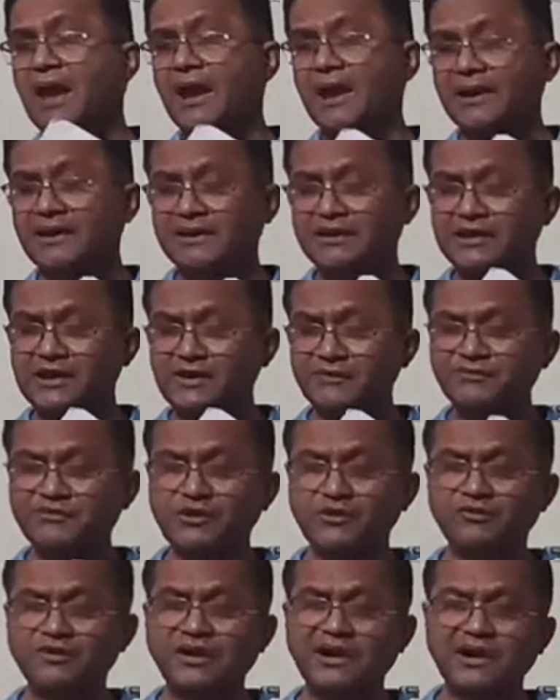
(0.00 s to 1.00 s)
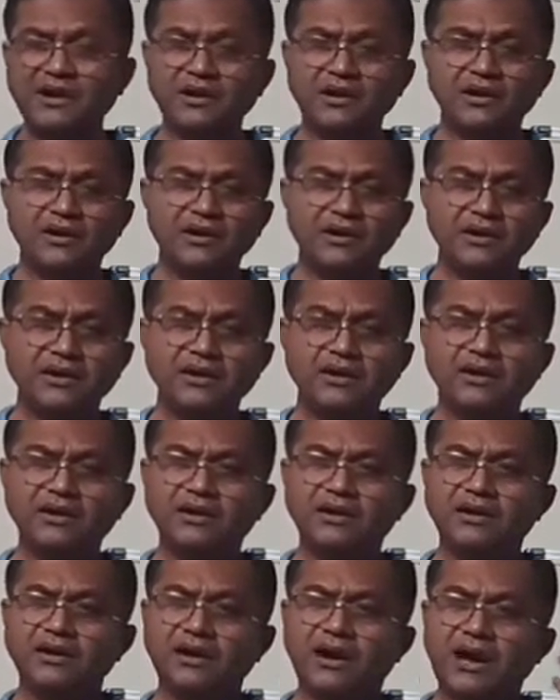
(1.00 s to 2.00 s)
And if you will
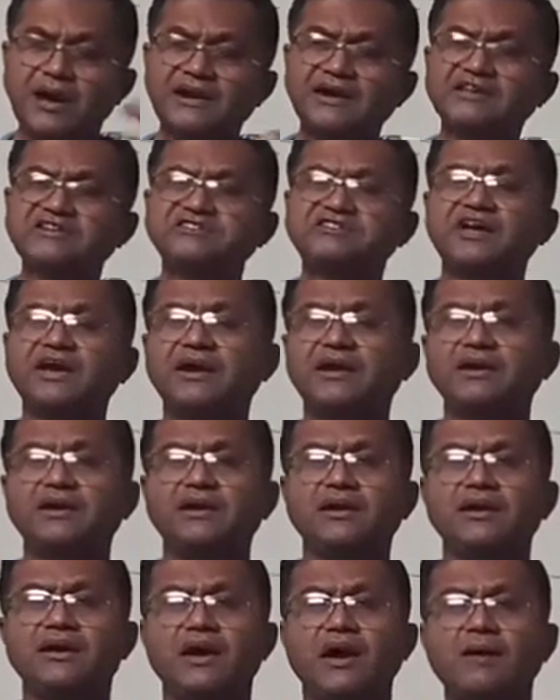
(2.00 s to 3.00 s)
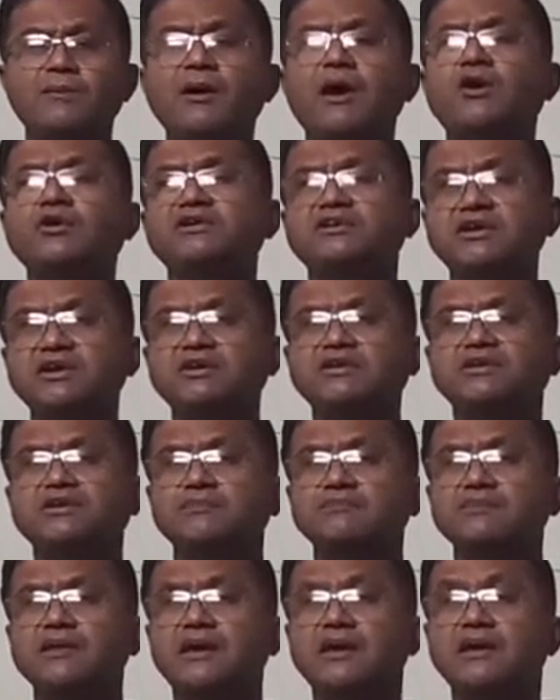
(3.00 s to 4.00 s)
understand about it,
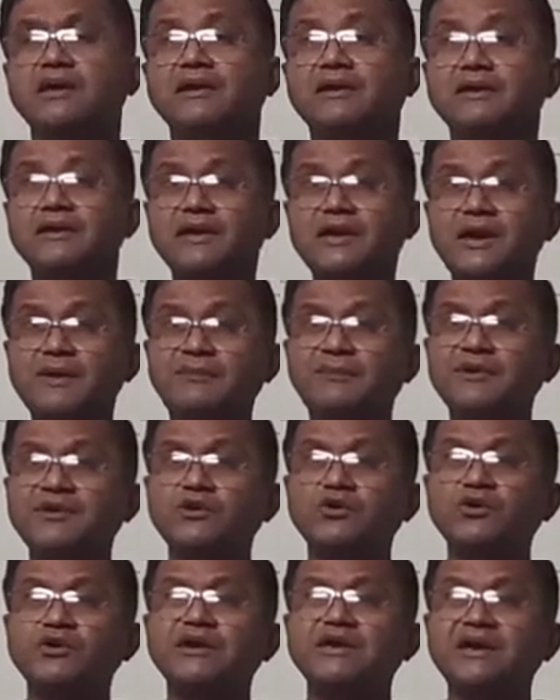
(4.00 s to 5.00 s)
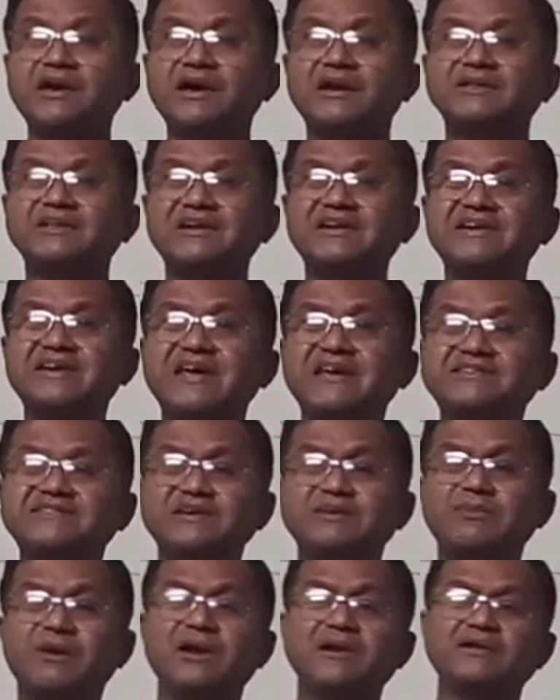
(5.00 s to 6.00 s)
if you hear the
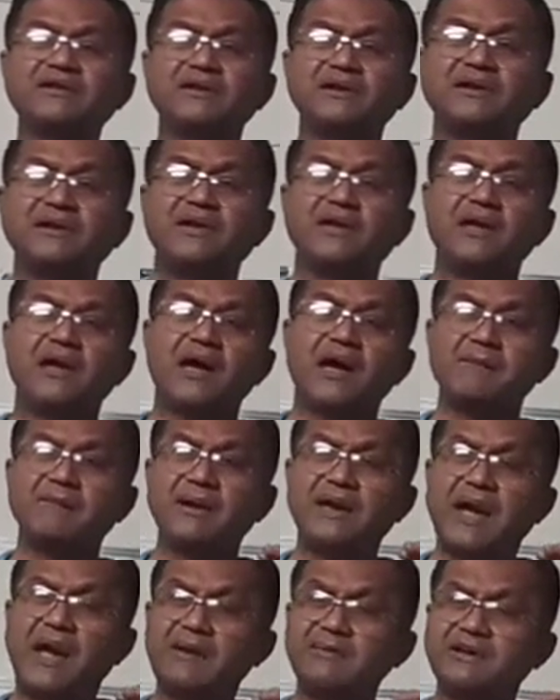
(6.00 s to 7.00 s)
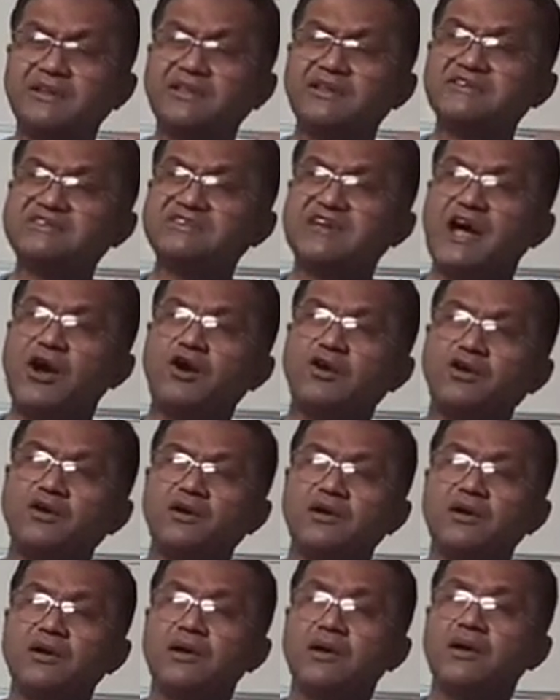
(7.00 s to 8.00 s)
decibel, I mean the
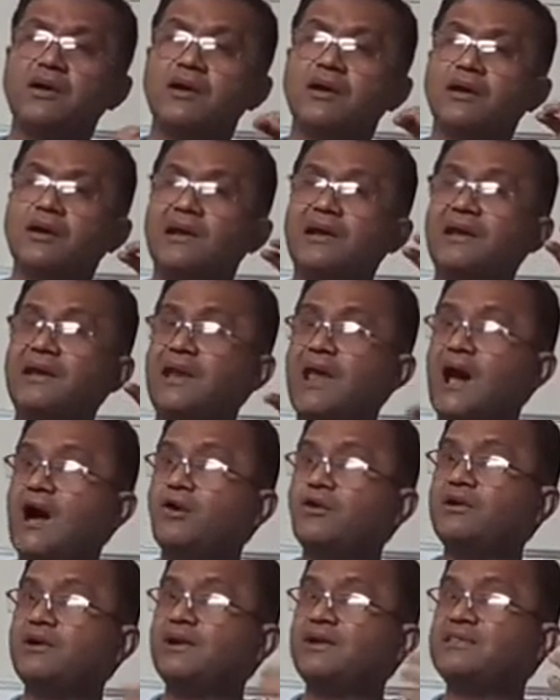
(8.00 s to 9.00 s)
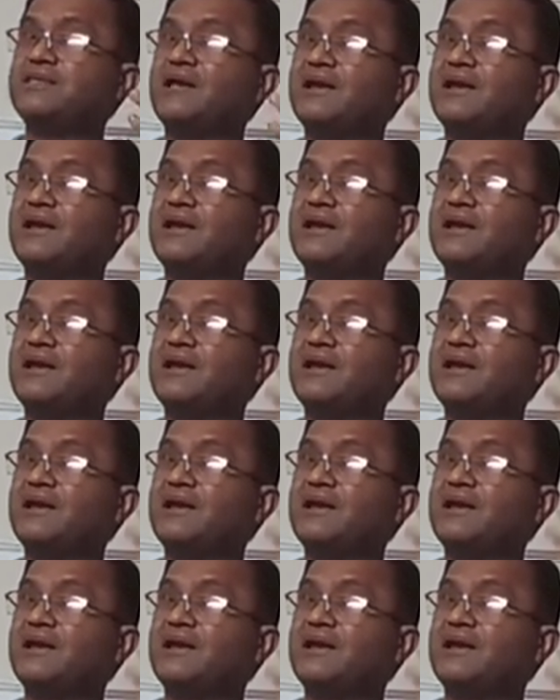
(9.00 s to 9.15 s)
sound louder